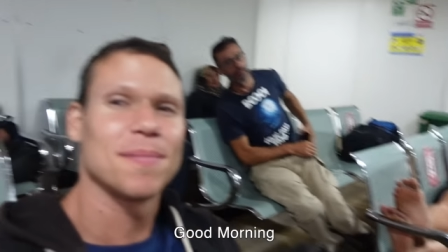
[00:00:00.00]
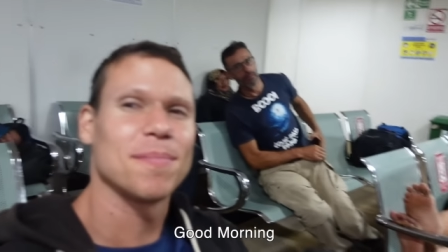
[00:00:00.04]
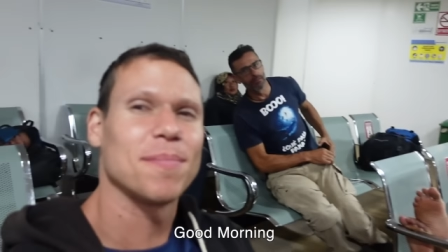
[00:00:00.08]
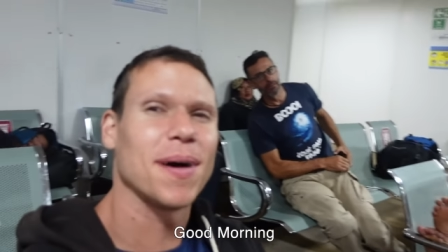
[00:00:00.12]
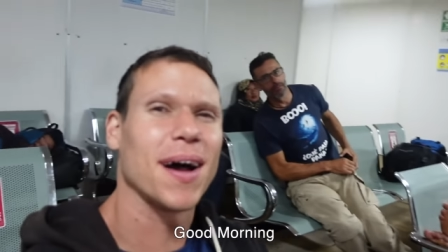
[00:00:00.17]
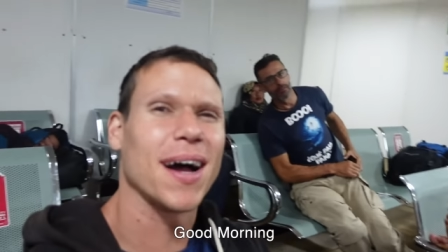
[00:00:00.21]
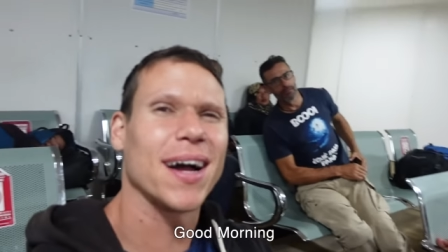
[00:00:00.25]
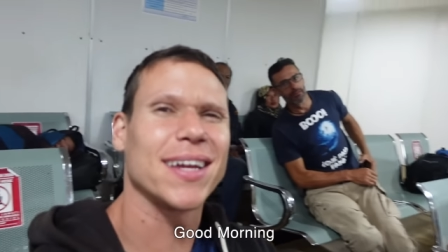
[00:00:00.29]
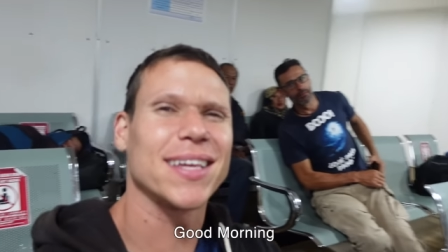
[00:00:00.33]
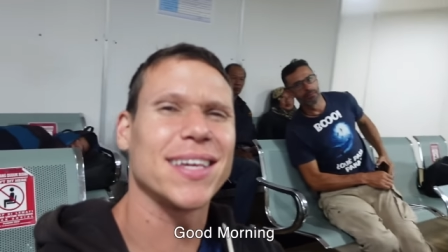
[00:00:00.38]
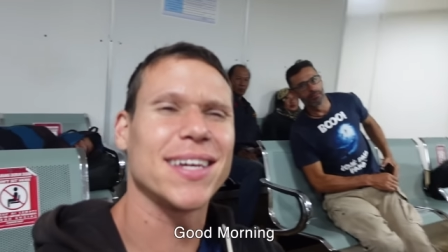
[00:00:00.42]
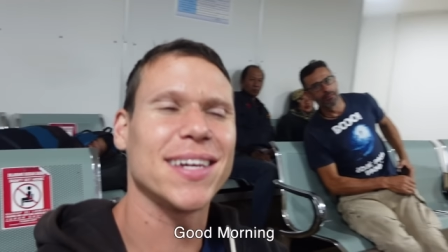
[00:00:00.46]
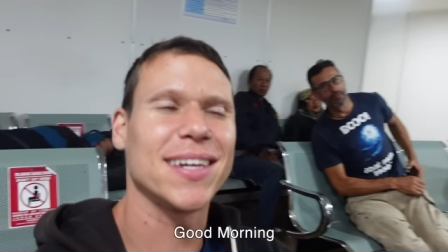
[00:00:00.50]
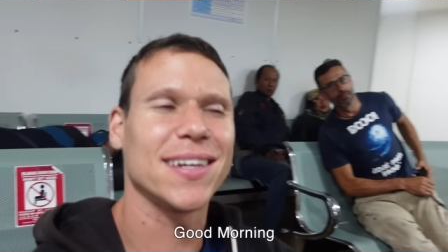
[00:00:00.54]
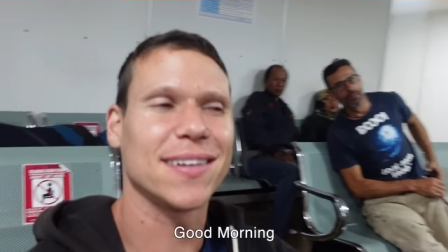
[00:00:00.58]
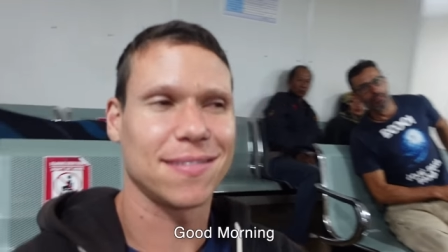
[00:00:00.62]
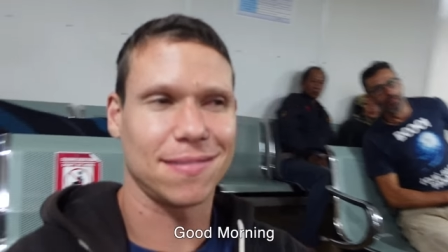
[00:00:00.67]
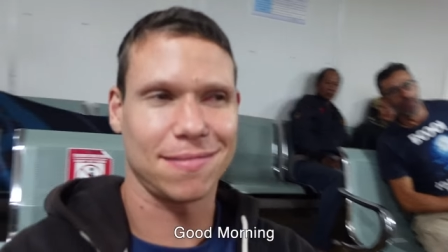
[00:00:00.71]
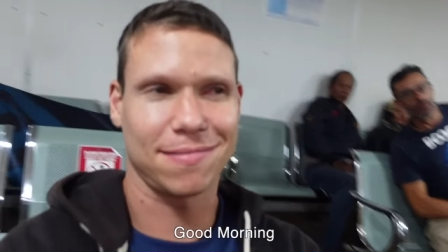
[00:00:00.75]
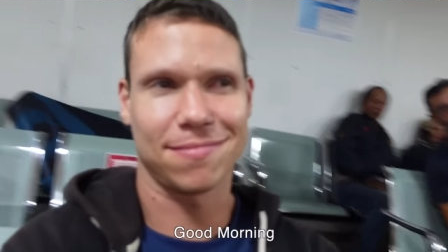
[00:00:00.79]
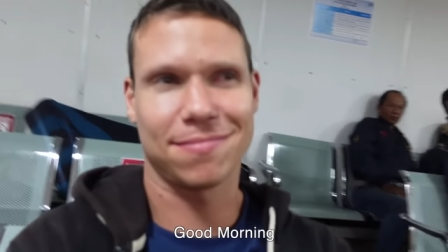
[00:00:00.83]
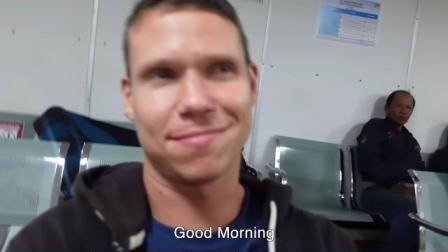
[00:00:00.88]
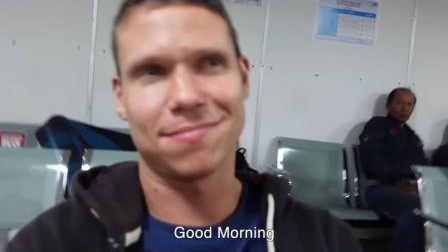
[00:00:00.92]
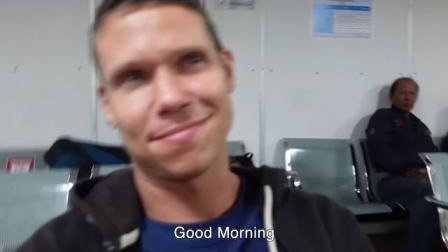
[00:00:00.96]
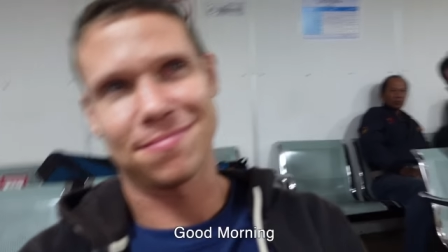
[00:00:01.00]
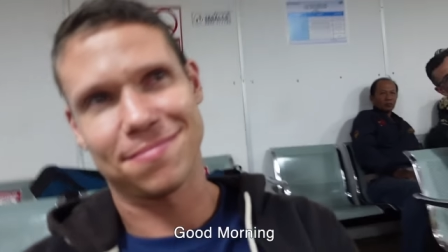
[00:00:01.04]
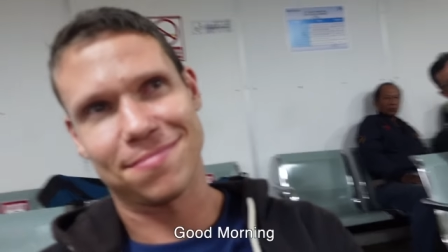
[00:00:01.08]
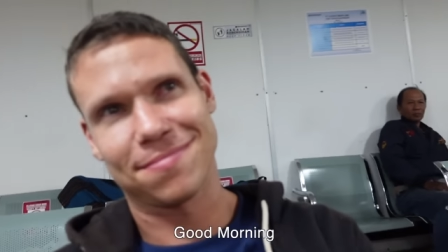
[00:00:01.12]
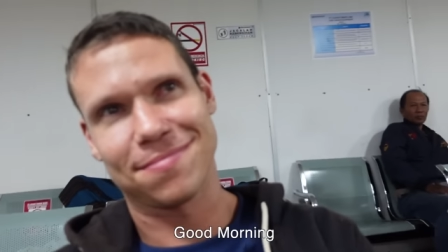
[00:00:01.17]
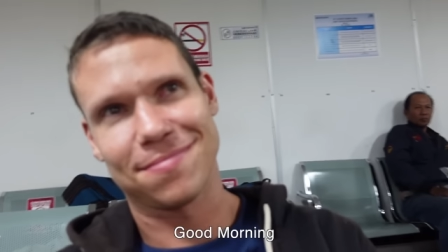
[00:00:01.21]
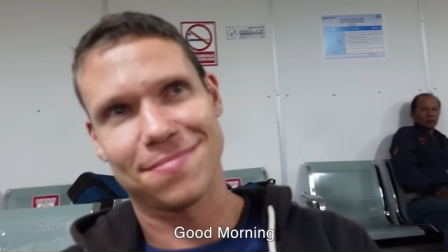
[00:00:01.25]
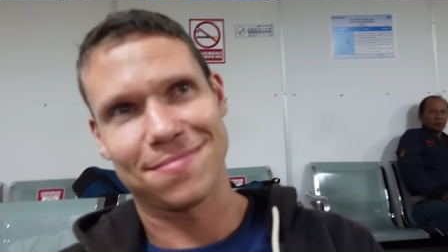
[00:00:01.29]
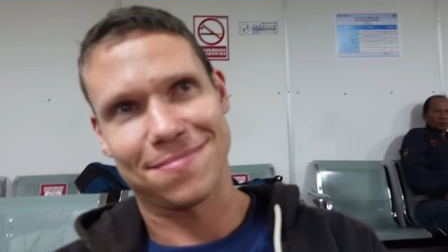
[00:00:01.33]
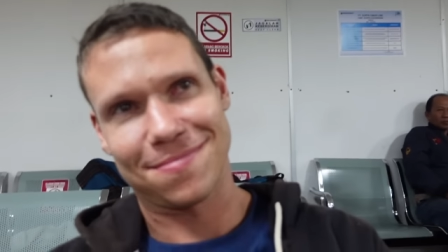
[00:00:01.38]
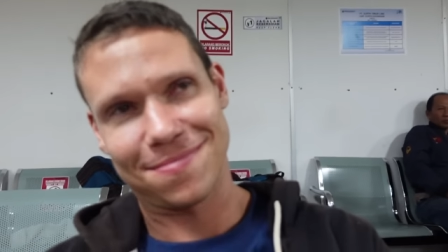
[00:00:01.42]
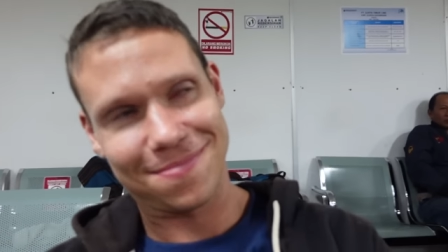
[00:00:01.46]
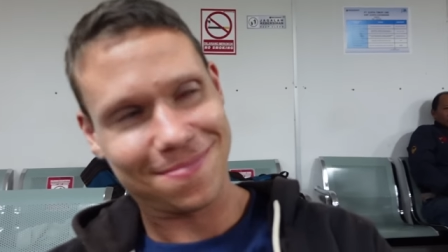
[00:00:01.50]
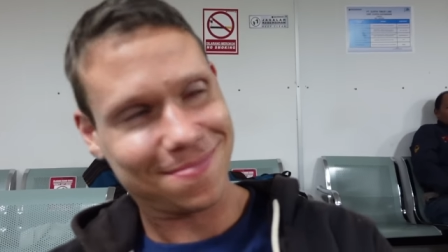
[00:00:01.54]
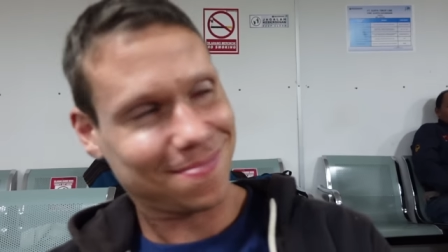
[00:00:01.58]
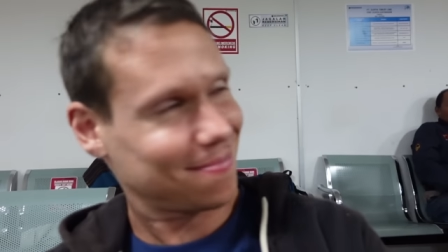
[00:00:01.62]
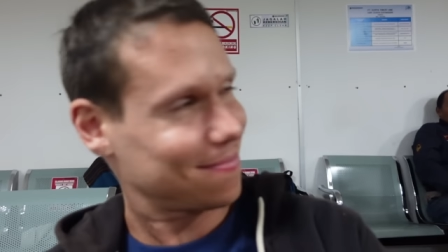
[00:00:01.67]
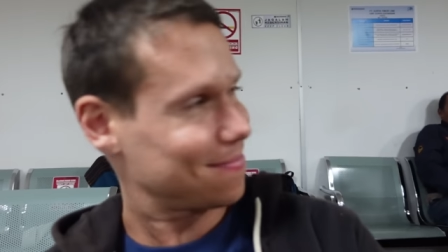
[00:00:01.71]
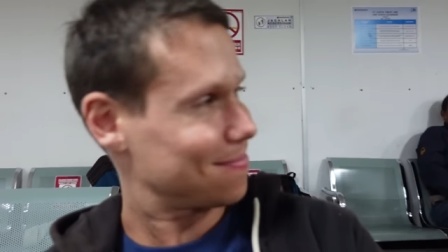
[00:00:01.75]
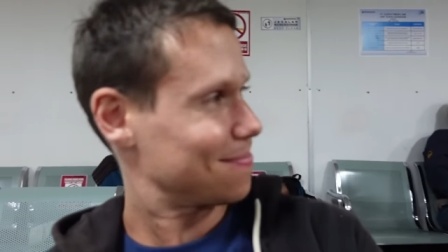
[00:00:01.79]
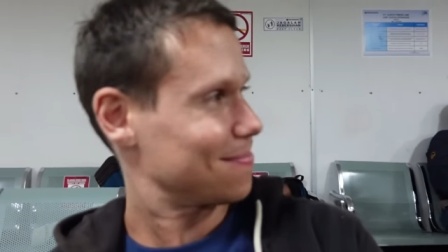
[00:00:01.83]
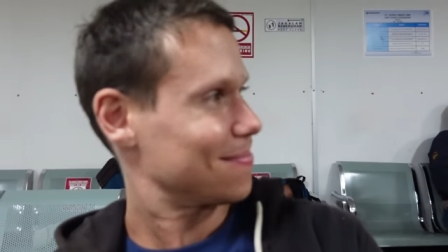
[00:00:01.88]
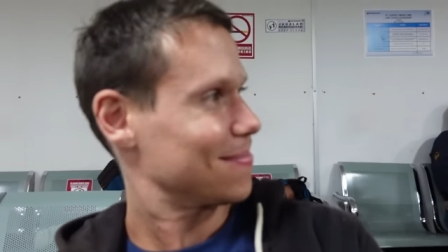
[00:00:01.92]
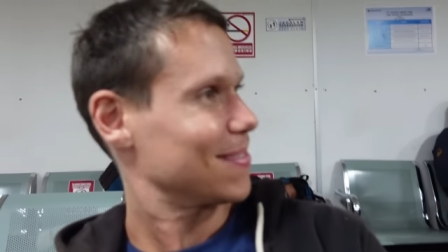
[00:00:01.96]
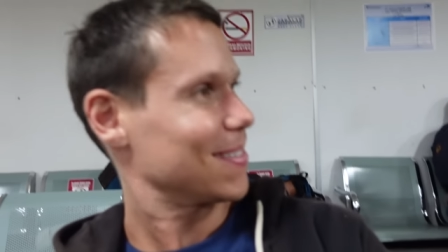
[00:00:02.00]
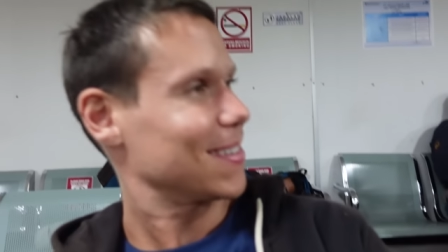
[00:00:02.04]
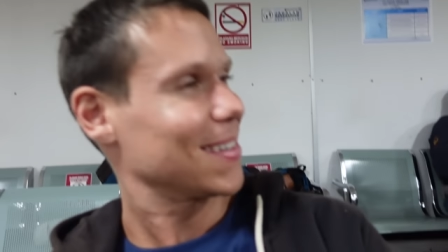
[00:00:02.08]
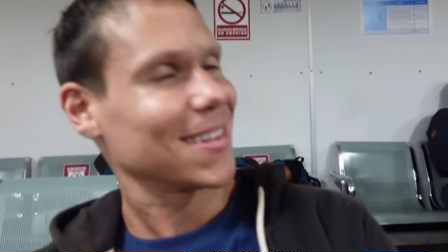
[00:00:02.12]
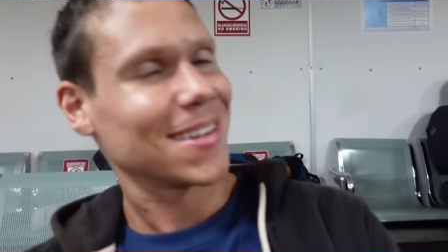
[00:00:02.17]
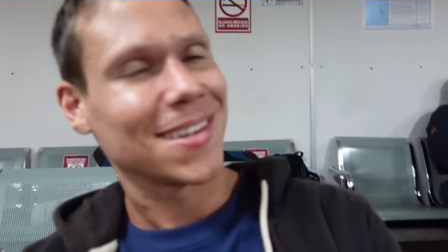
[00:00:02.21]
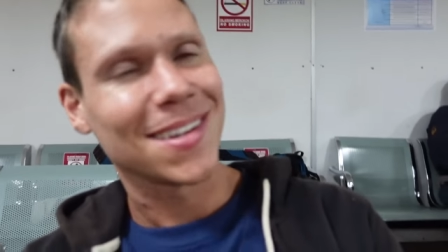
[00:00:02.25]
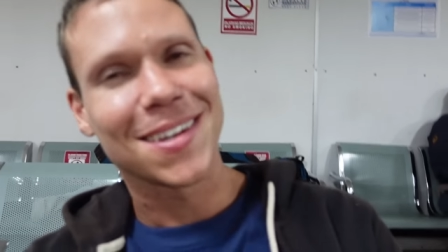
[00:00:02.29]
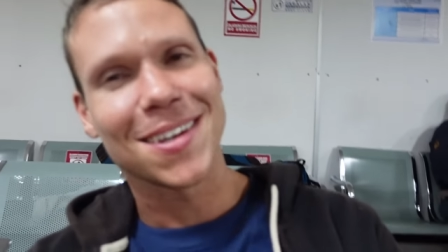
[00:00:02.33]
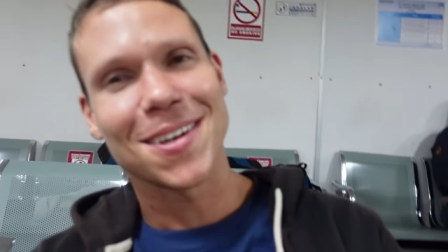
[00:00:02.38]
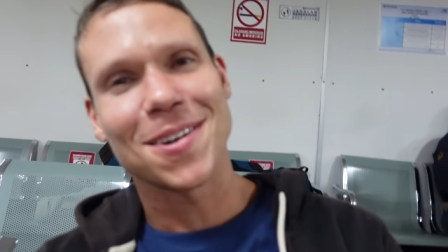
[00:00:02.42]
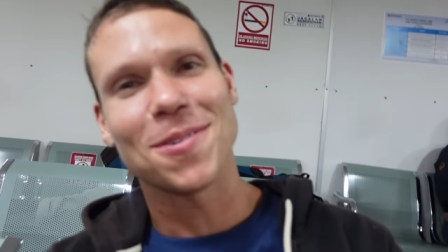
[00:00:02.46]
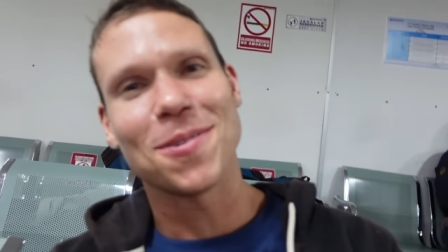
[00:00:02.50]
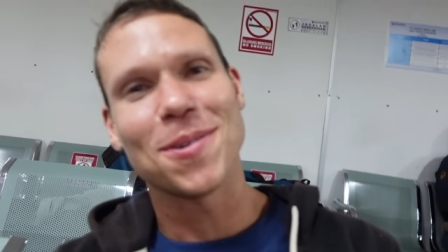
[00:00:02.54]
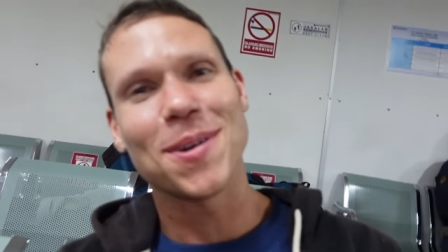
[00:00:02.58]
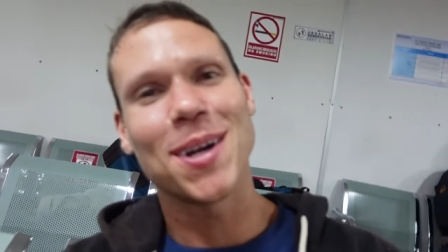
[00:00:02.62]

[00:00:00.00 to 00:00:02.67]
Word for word: Pagi. Welcome to Sumbawa.